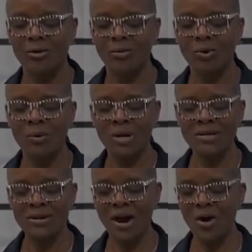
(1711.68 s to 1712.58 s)
where we
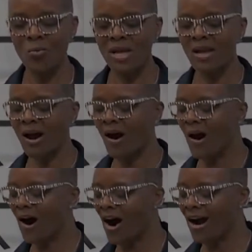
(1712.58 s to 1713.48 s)
know we
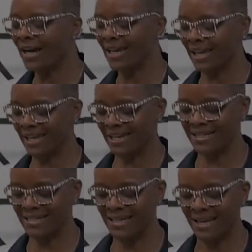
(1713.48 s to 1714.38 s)
are
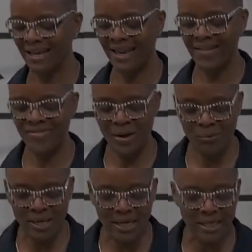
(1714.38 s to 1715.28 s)
it and that
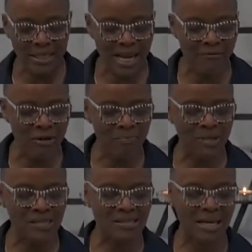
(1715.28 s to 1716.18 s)
we could never
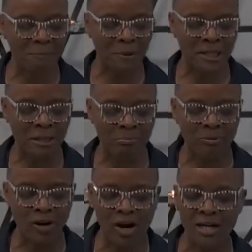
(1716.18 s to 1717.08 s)
be separate and
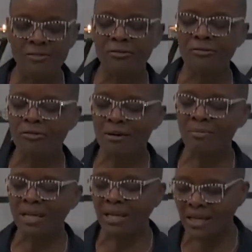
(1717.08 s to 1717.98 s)
apart
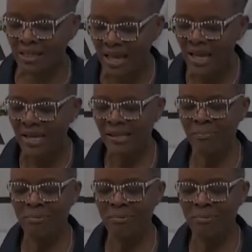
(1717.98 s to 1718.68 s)
from it. That